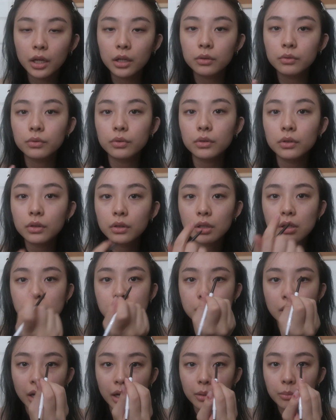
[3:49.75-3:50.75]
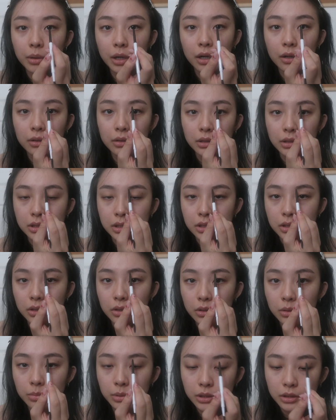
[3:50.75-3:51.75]
And for this eyebrow, it's a
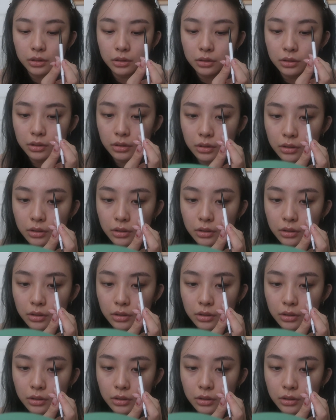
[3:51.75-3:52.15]
little bit